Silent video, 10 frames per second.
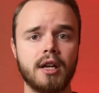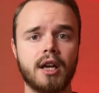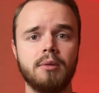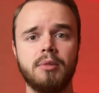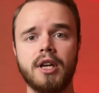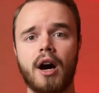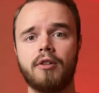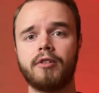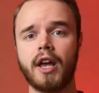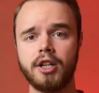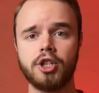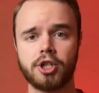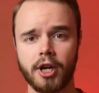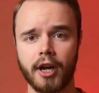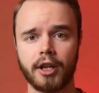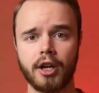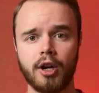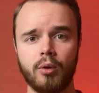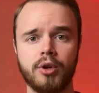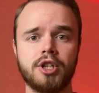can be of any shape,
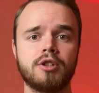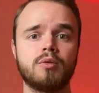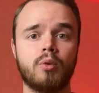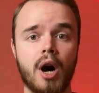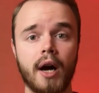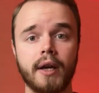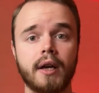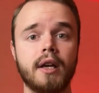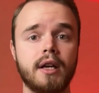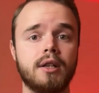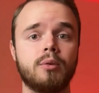which is why it